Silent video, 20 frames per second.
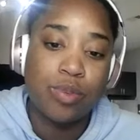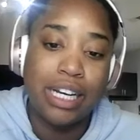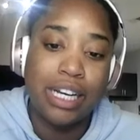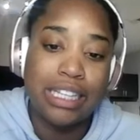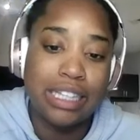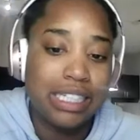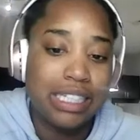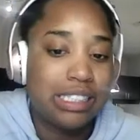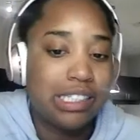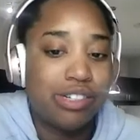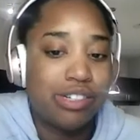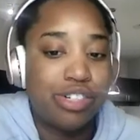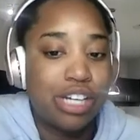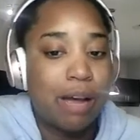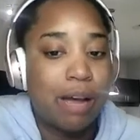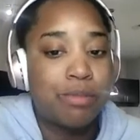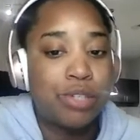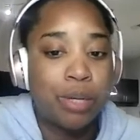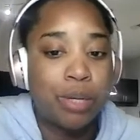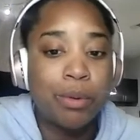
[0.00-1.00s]
rate LinkedIn
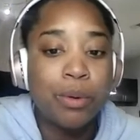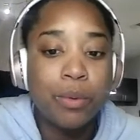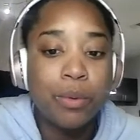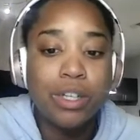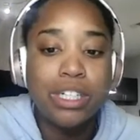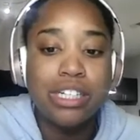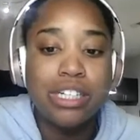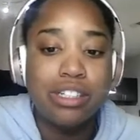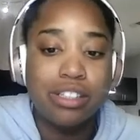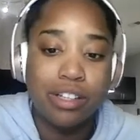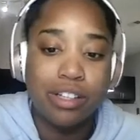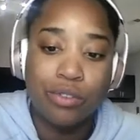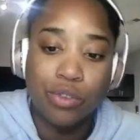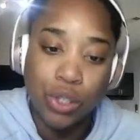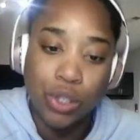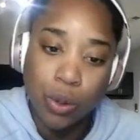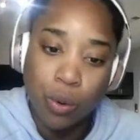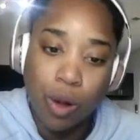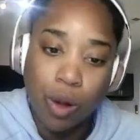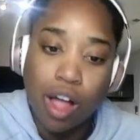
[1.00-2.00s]
Jobs #1 in
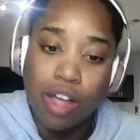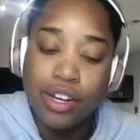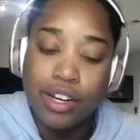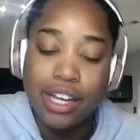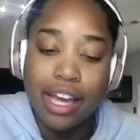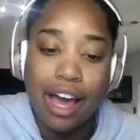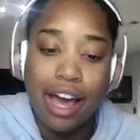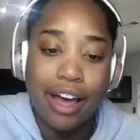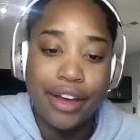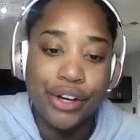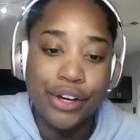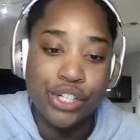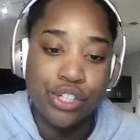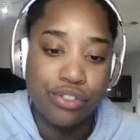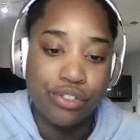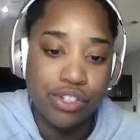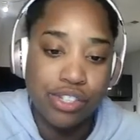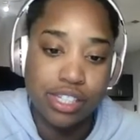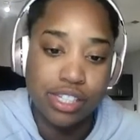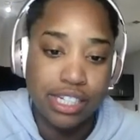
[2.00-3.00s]
delivering quality hires
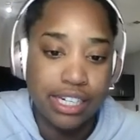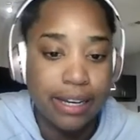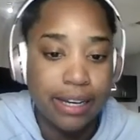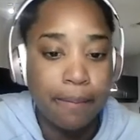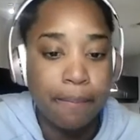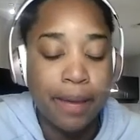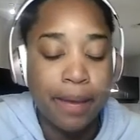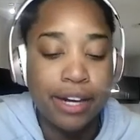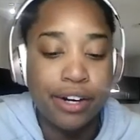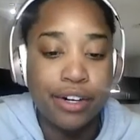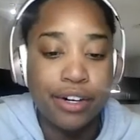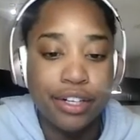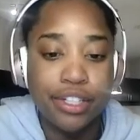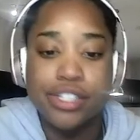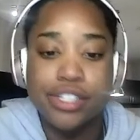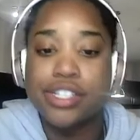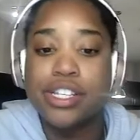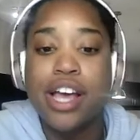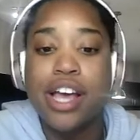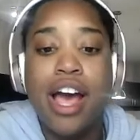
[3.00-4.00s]
versus leading
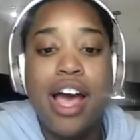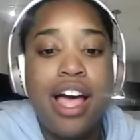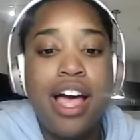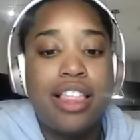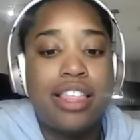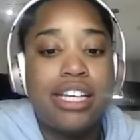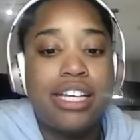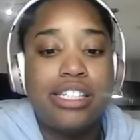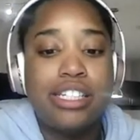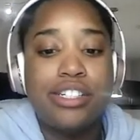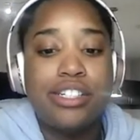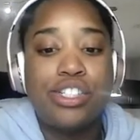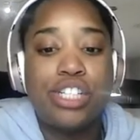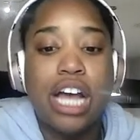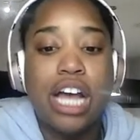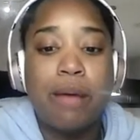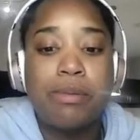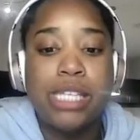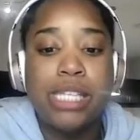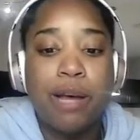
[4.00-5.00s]
competitors. LinkedIn
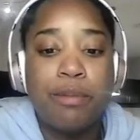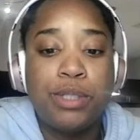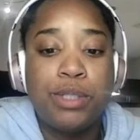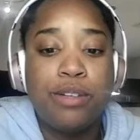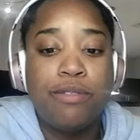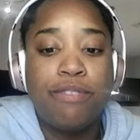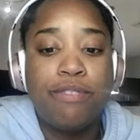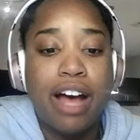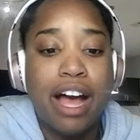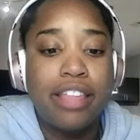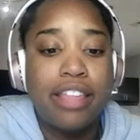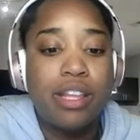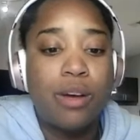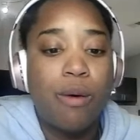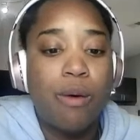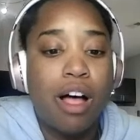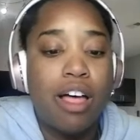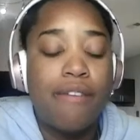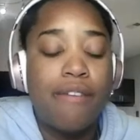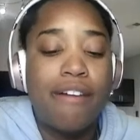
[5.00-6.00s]
Jobs helps you find the
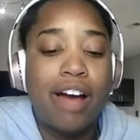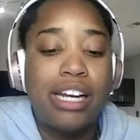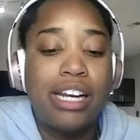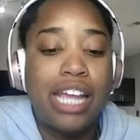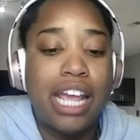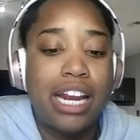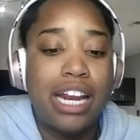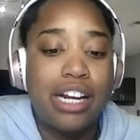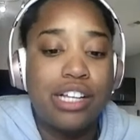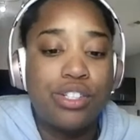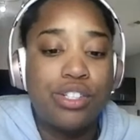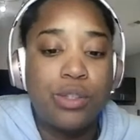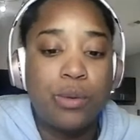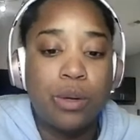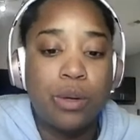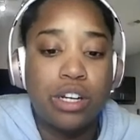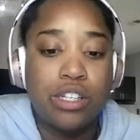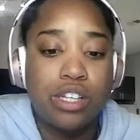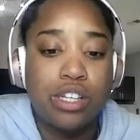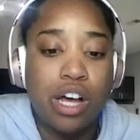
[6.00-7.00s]
qualified candidates you
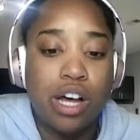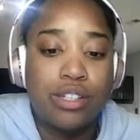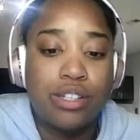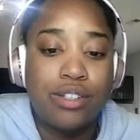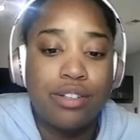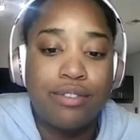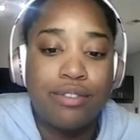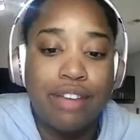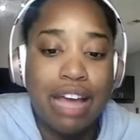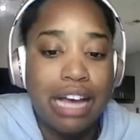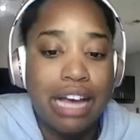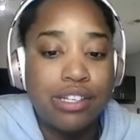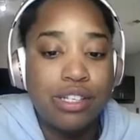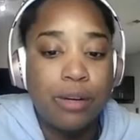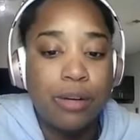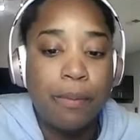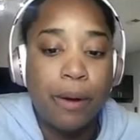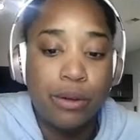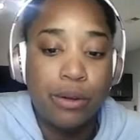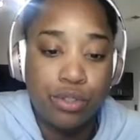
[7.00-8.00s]
want to talk to
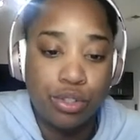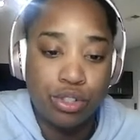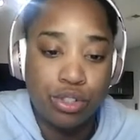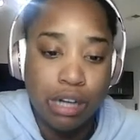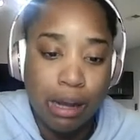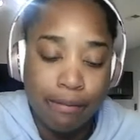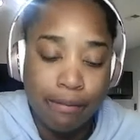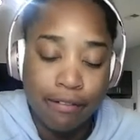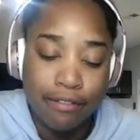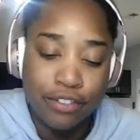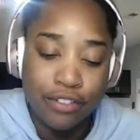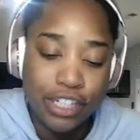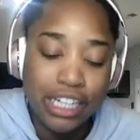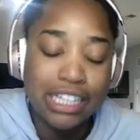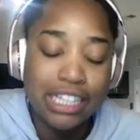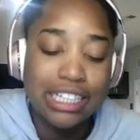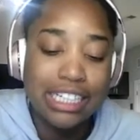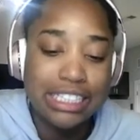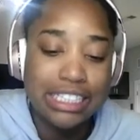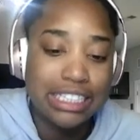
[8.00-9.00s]
faster. Post your job for free
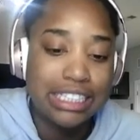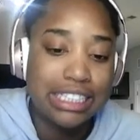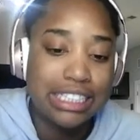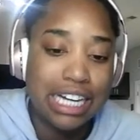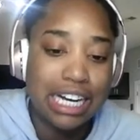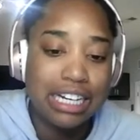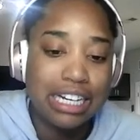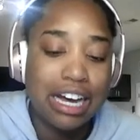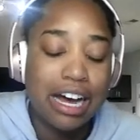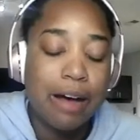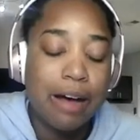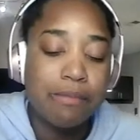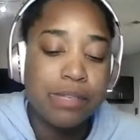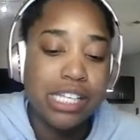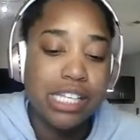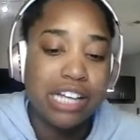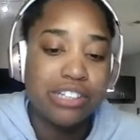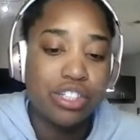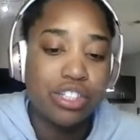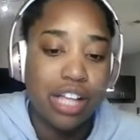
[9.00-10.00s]
at
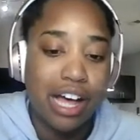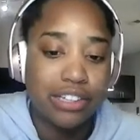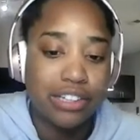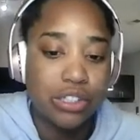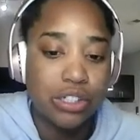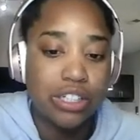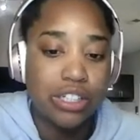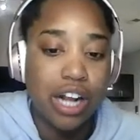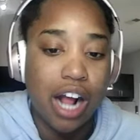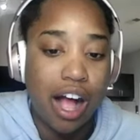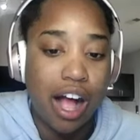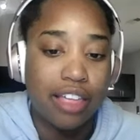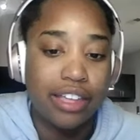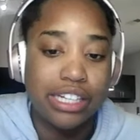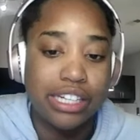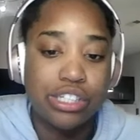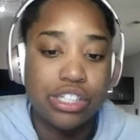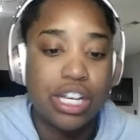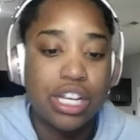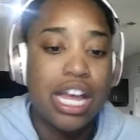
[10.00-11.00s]

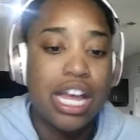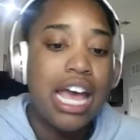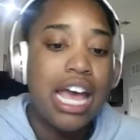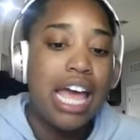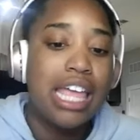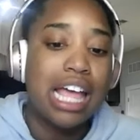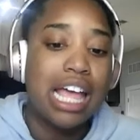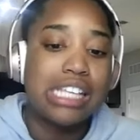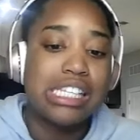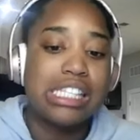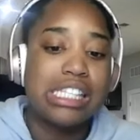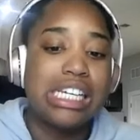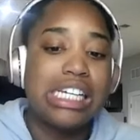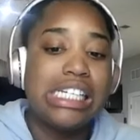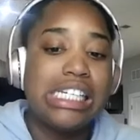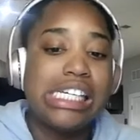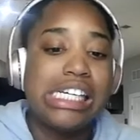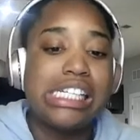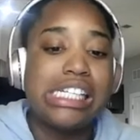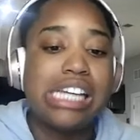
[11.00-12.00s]
linkedin.com/lockedoncollege. That's
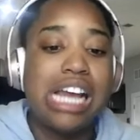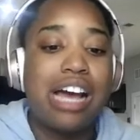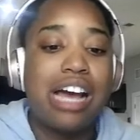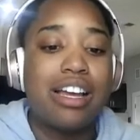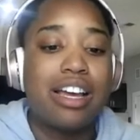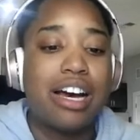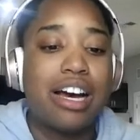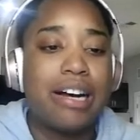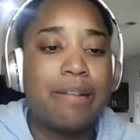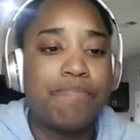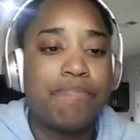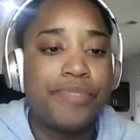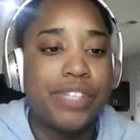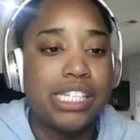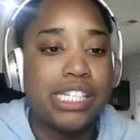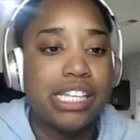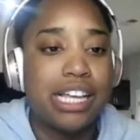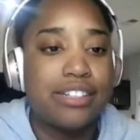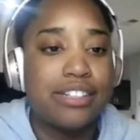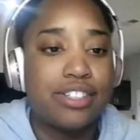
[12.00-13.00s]

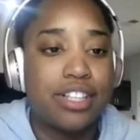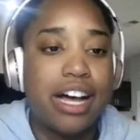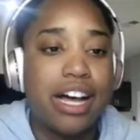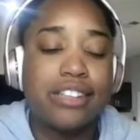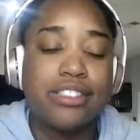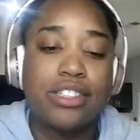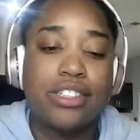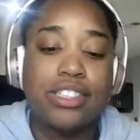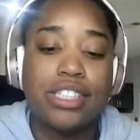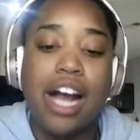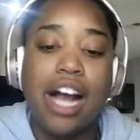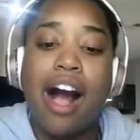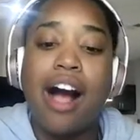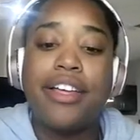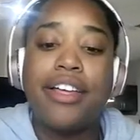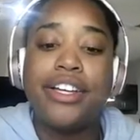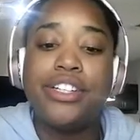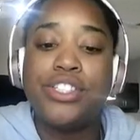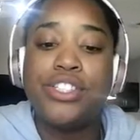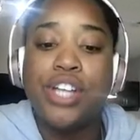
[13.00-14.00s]

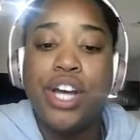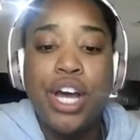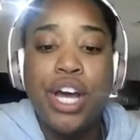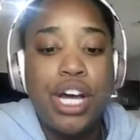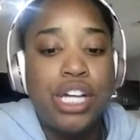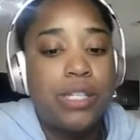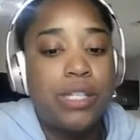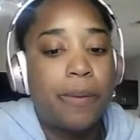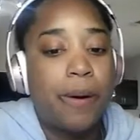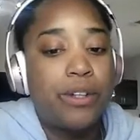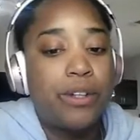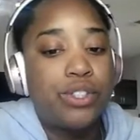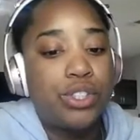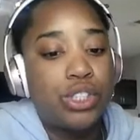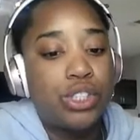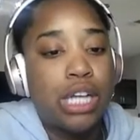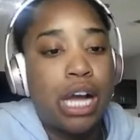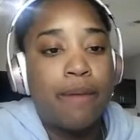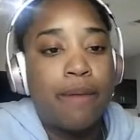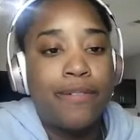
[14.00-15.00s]
linkedin.com/lockedoncollege to post
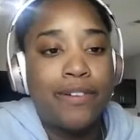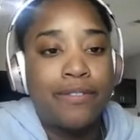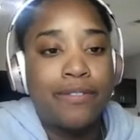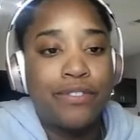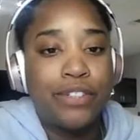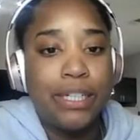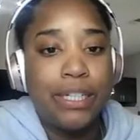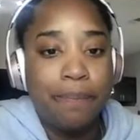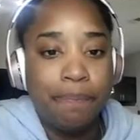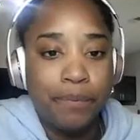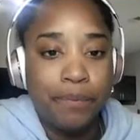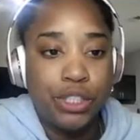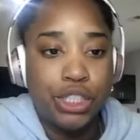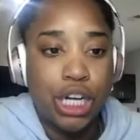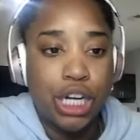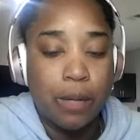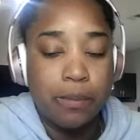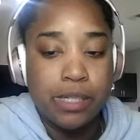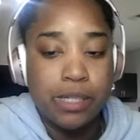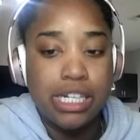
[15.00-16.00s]
your job for free.
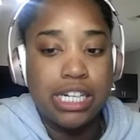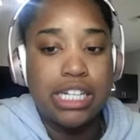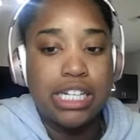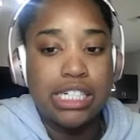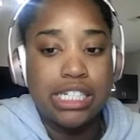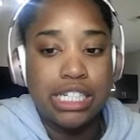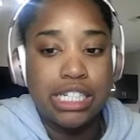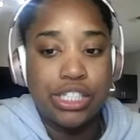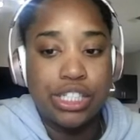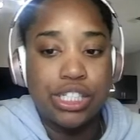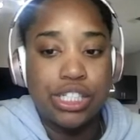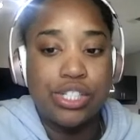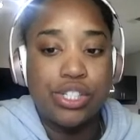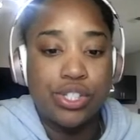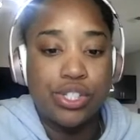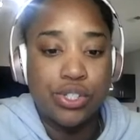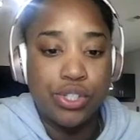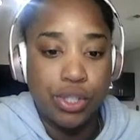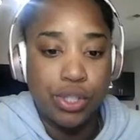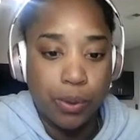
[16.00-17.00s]
Terms and conditions
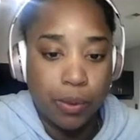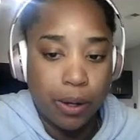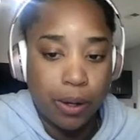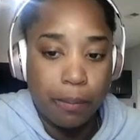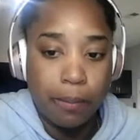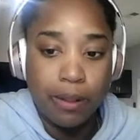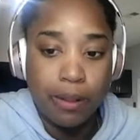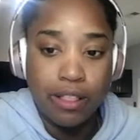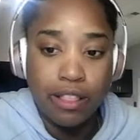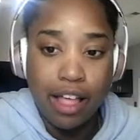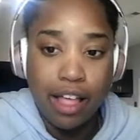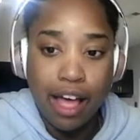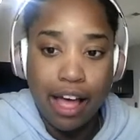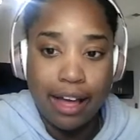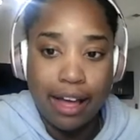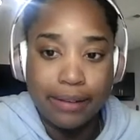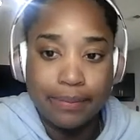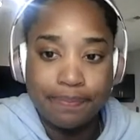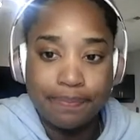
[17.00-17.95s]
do apply.